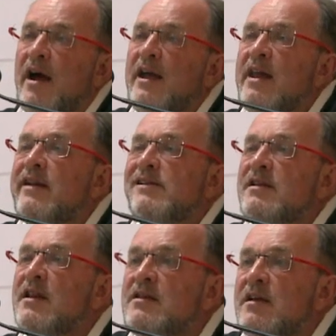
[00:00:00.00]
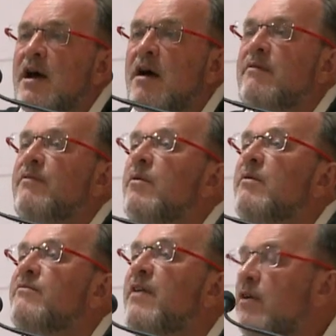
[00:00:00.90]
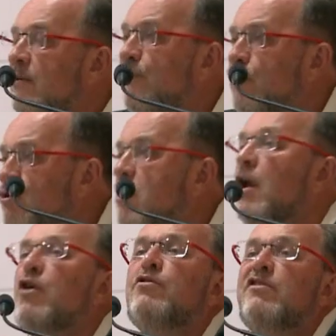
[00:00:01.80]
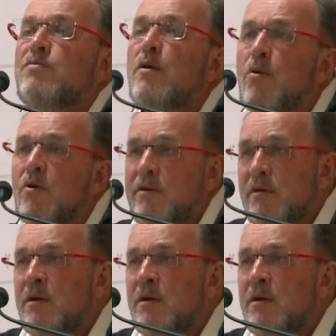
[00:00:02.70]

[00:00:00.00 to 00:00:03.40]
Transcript: In ancient India, very few clothes were worn.